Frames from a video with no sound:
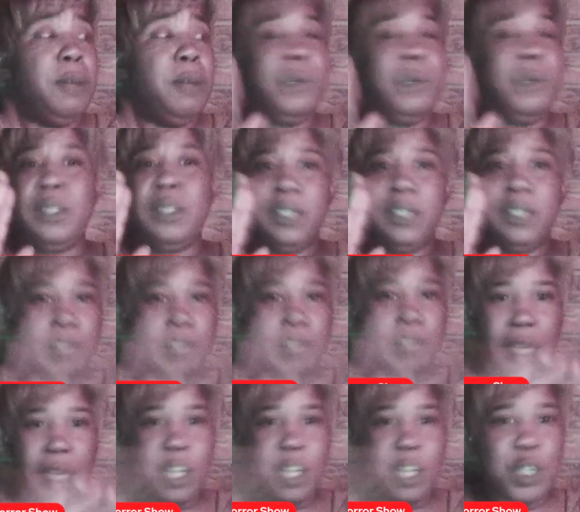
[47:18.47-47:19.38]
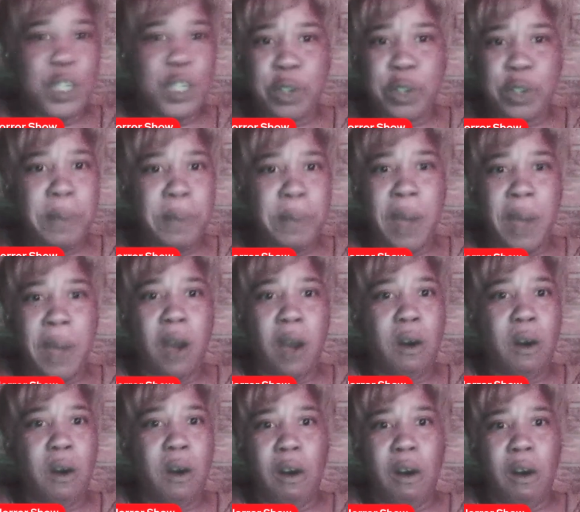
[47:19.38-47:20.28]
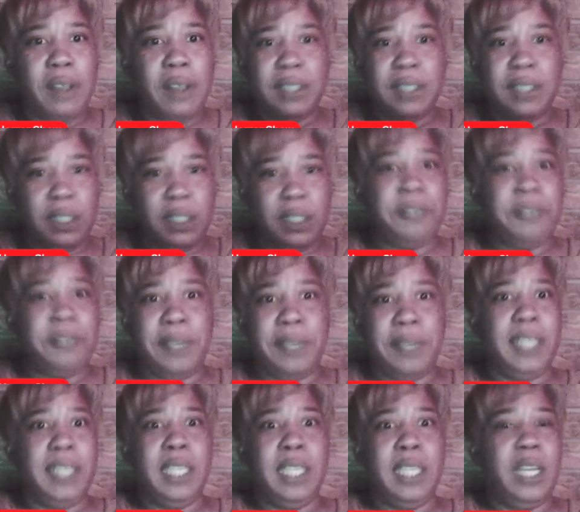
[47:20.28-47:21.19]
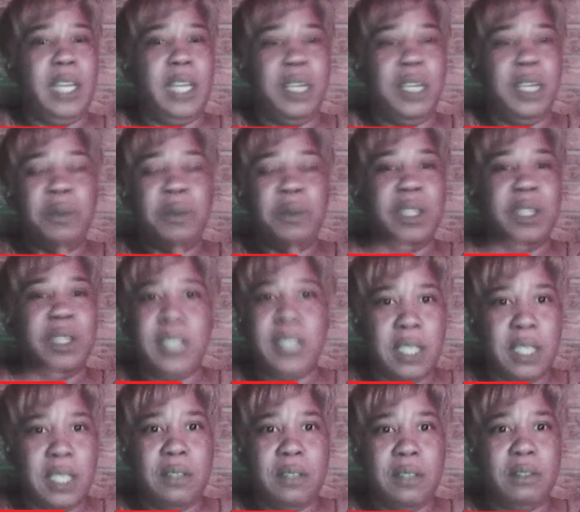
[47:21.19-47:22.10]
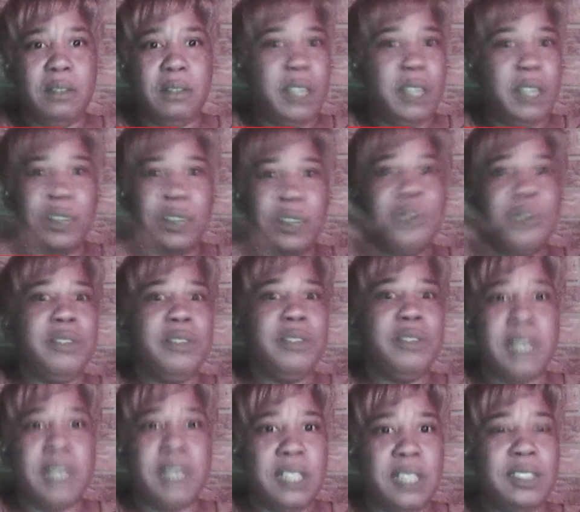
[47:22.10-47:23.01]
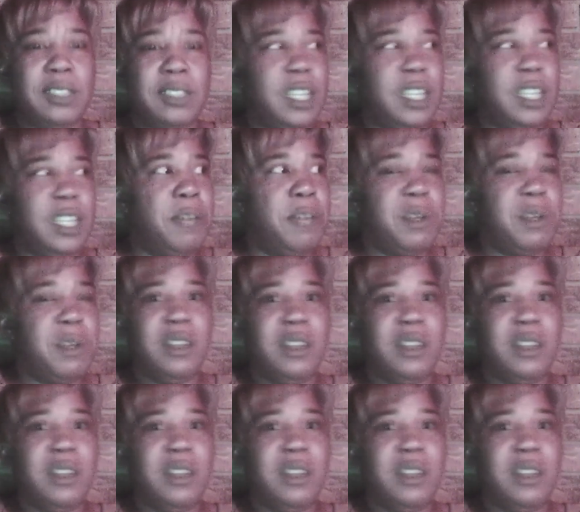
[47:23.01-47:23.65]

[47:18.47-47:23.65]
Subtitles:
Because they didn't trip out on stuff like that. They really didn't. They knew it was entertainment.